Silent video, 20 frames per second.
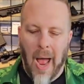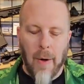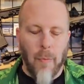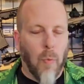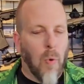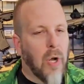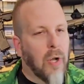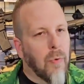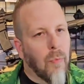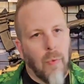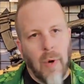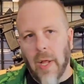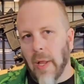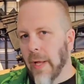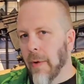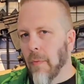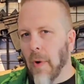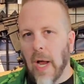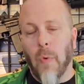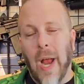I wouldn't
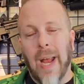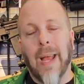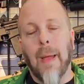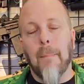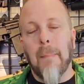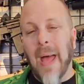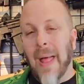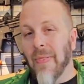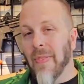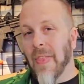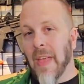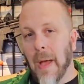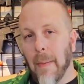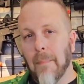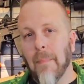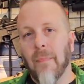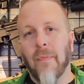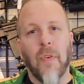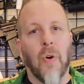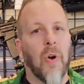really recommend
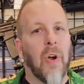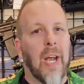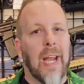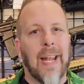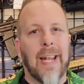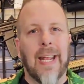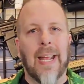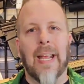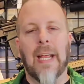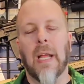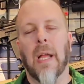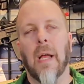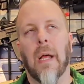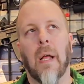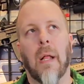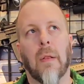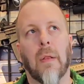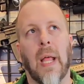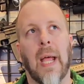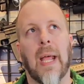them for any
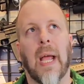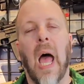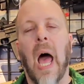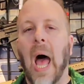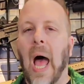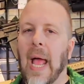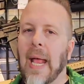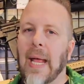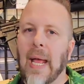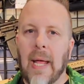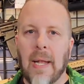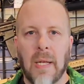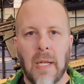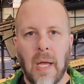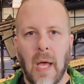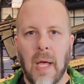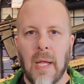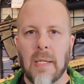like high-end